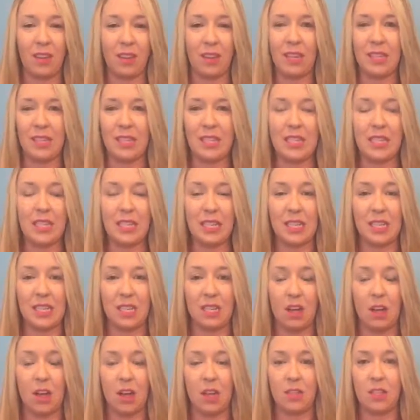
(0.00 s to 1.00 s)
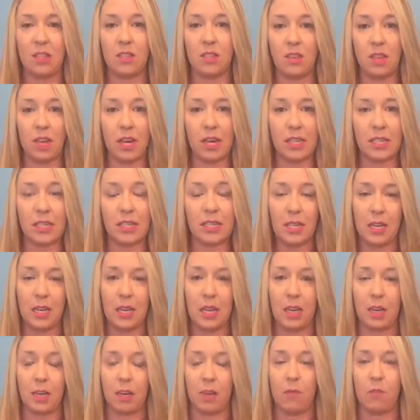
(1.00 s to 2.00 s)
that it sits on so that I can sit it
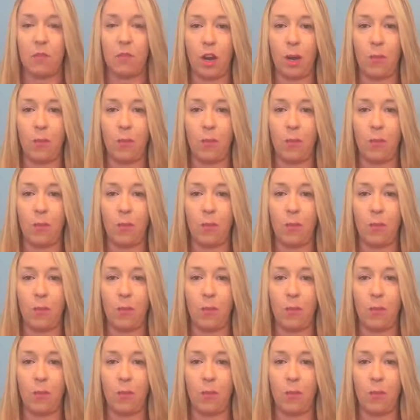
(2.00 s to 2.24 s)
here in